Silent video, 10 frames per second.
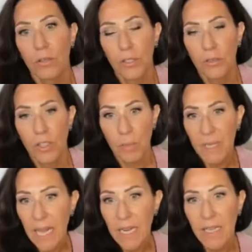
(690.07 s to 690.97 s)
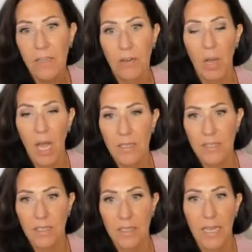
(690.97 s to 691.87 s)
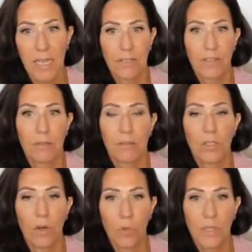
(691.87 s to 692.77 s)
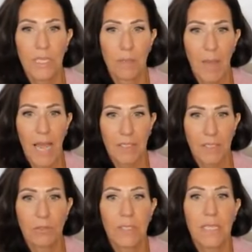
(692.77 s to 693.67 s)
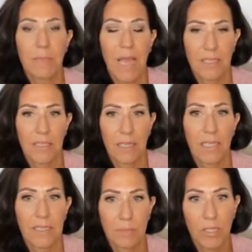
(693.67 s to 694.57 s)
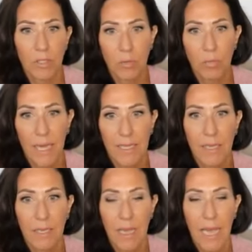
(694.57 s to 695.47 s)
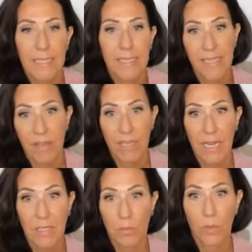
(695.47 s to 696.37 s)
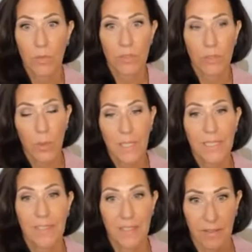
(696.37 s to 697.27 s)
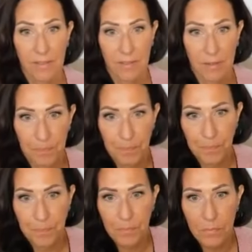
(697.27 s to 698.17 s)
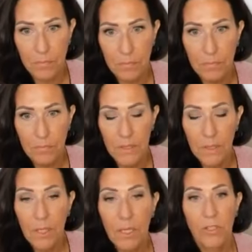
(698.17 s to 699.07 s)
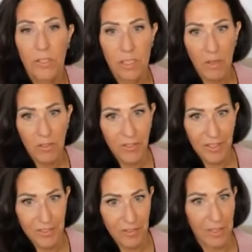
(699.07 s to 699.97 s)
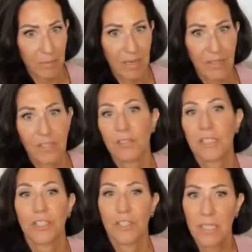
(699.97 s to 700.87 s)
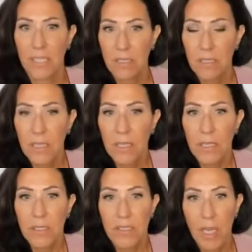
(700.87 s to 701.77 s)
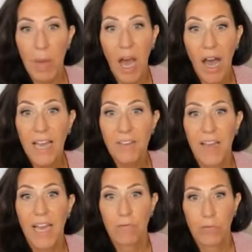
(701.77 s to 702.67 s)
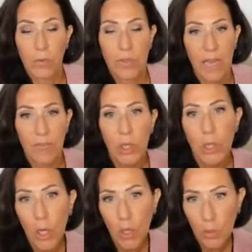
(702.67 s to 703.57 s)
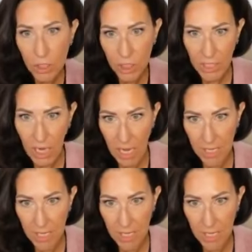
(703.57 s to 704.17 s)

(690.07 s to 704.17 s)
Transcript: spaghetti, your pasta, and you're only impacting the glycemic load by at 7 as opposed to 26. So here's some other things to think about. These are interesting. Some high-fat foods have a low GI.